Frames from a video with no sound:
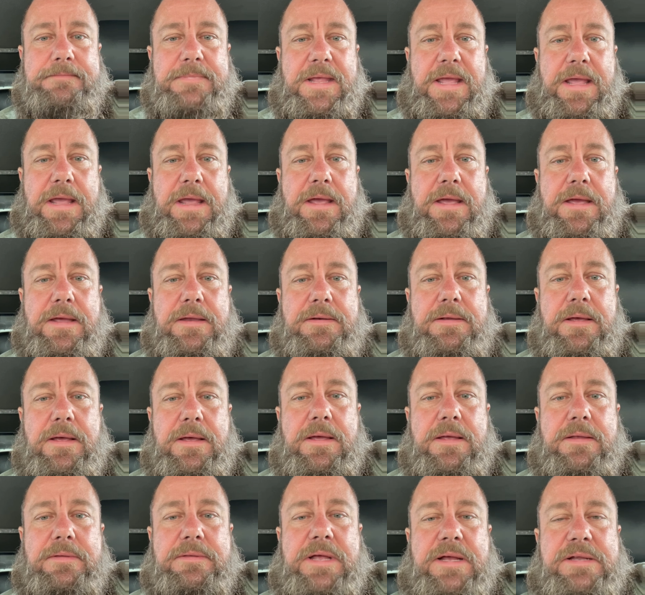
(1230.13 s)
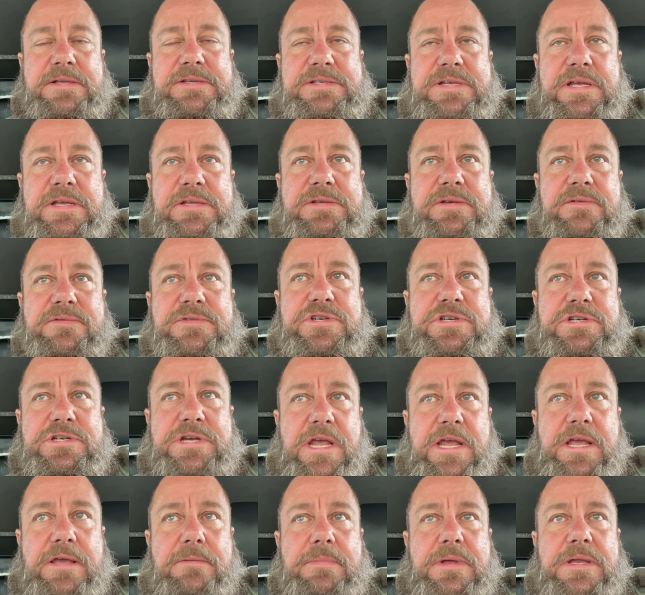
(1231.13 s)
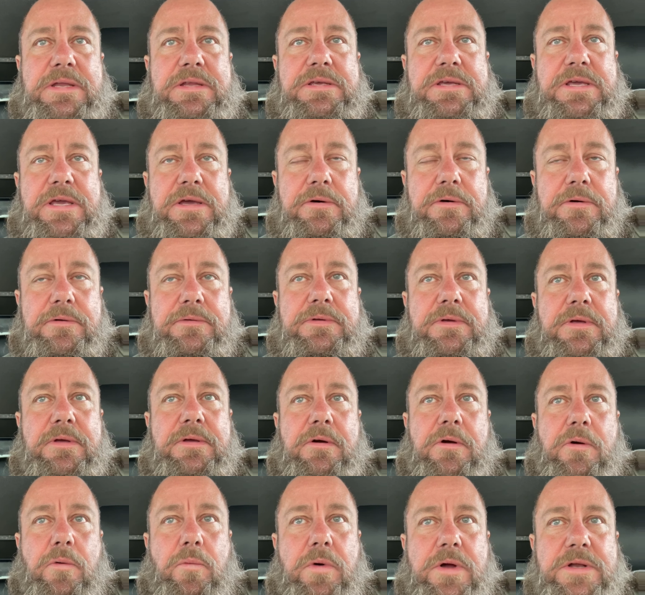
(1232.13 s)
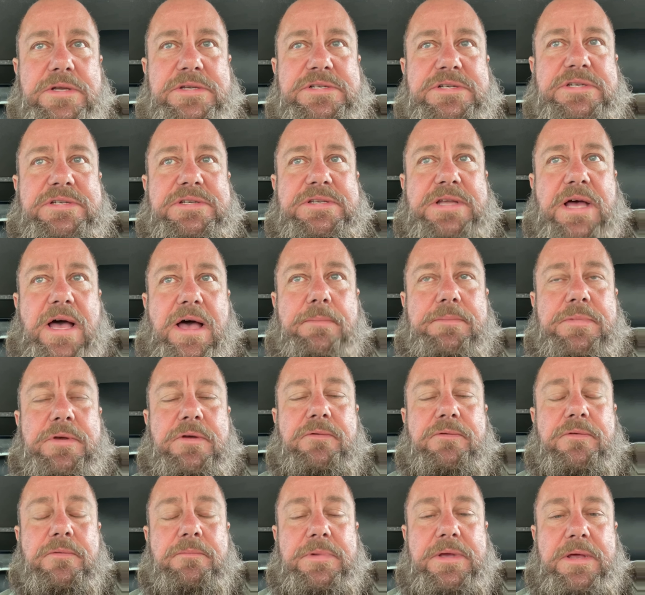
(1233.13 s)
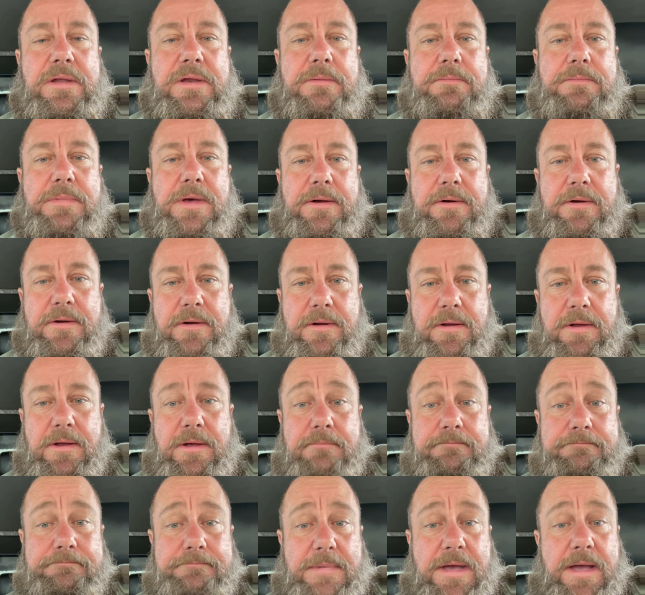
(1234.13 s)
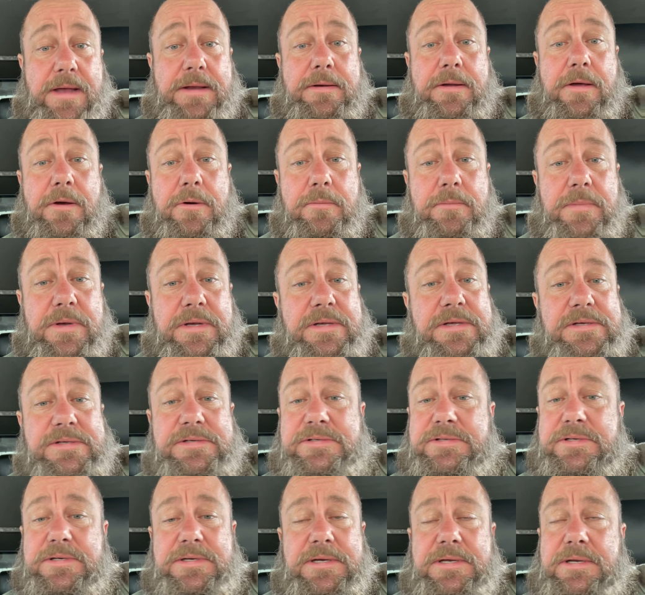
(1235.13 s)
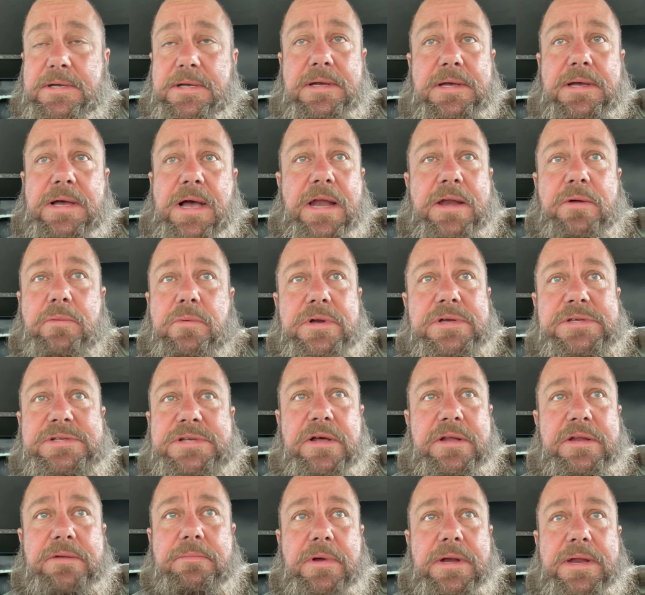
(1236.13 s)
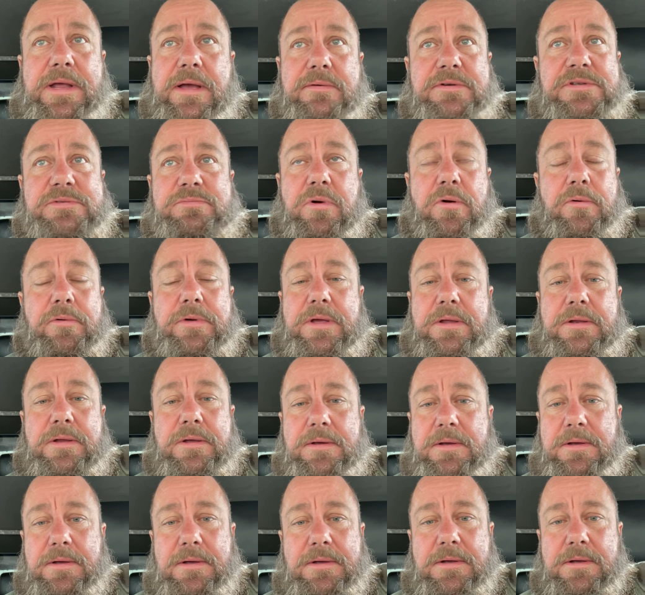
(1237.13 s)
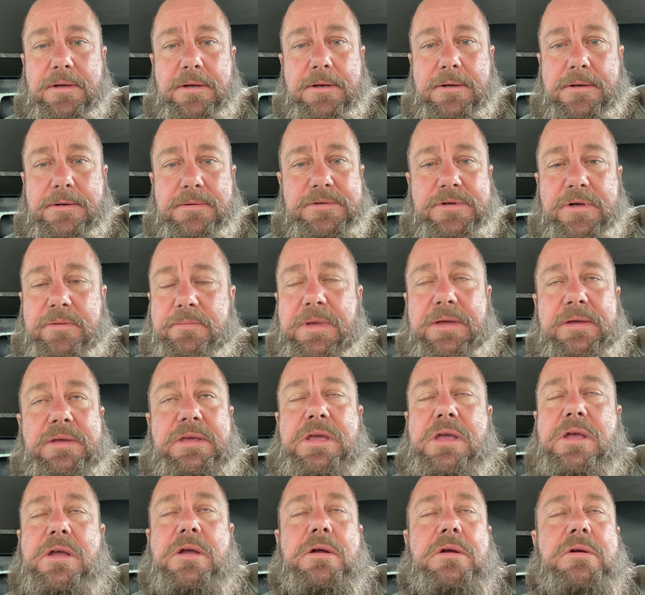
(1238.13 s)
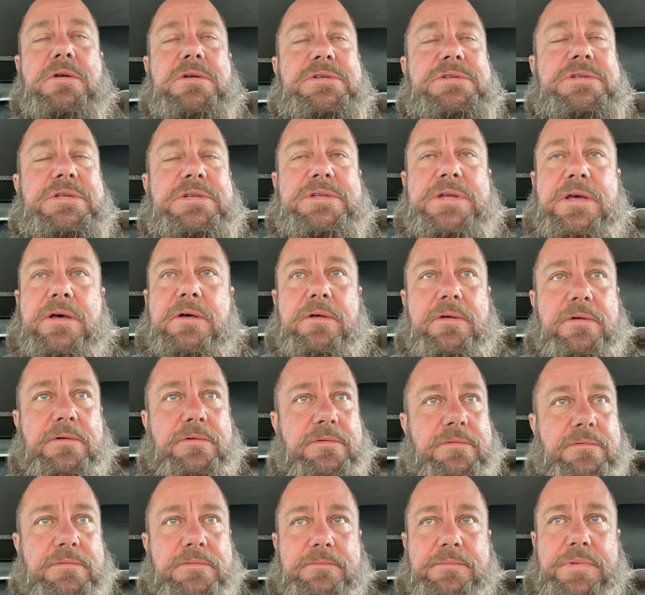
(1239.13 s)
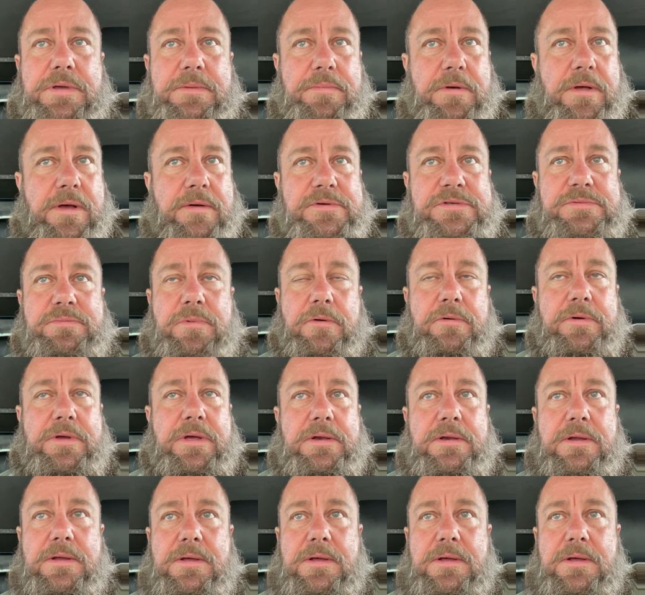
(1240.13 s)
And that sense of shame and guilt are what stop you from getting better. I know because I didn't want to tell anybody I was broken. It took me years to tell people I was broken.